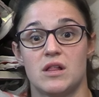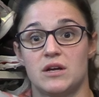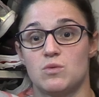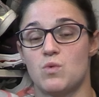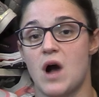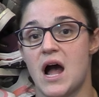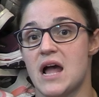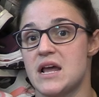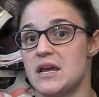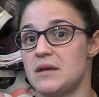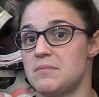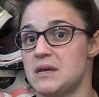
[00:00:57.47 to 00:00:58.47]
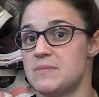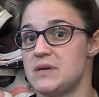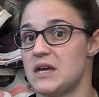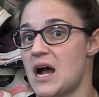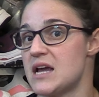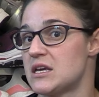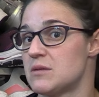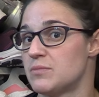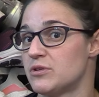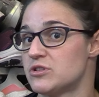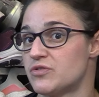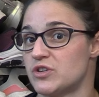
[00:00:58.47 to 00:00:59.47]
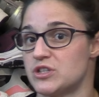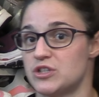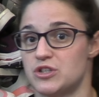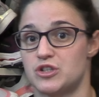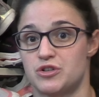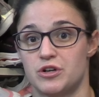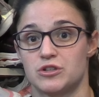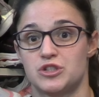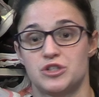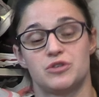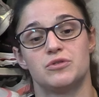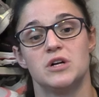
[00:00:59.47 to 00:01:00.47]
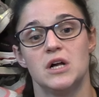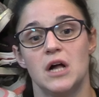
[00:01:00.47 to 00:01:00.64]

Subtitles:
and why maybe hiking boots versus a trail shoe.